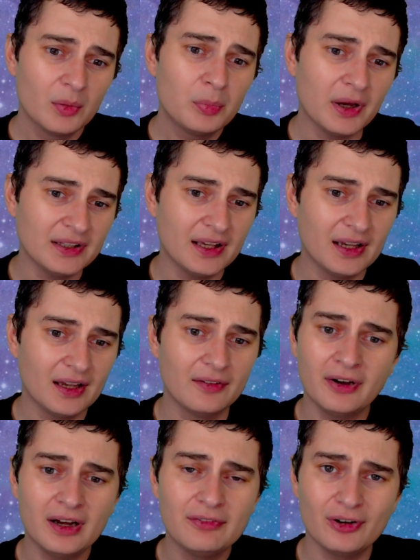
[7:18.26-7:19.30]
But yeah,
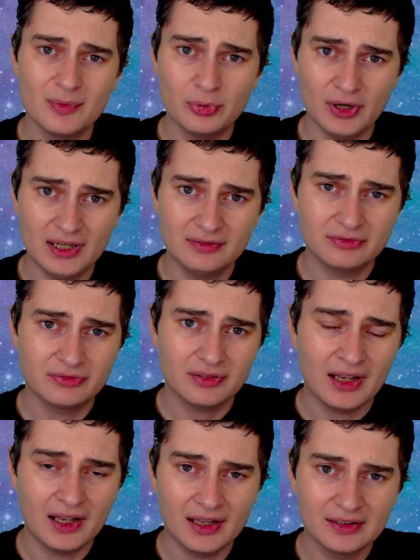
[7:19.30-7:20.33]
very, very brave
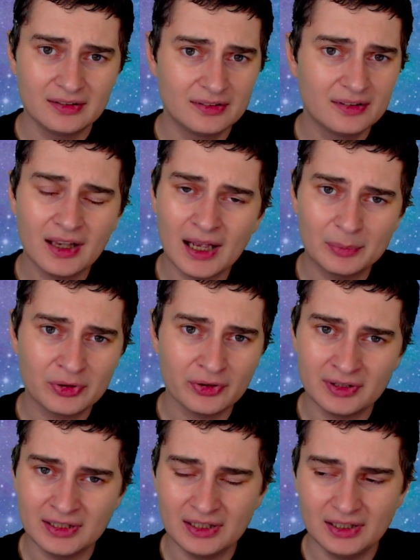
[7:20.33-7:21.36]
and
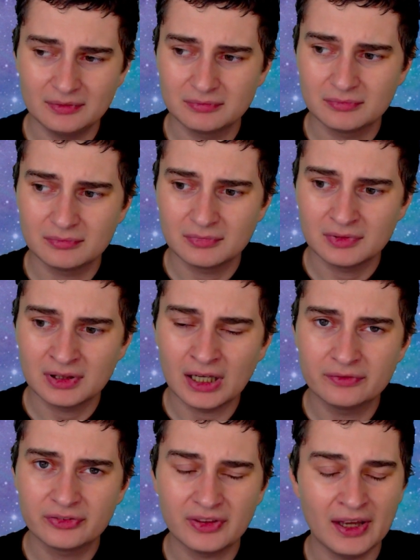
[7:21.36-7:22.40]
absolutely
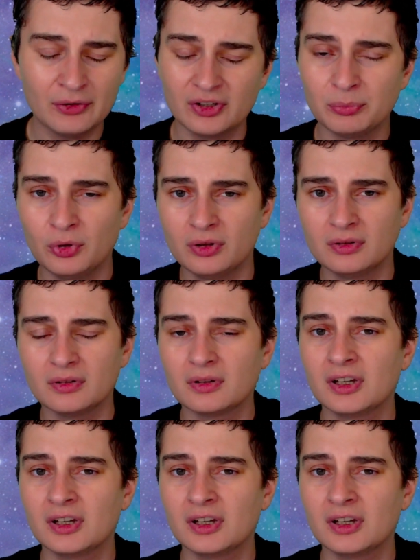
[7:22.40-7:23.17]
loved Aries Moon.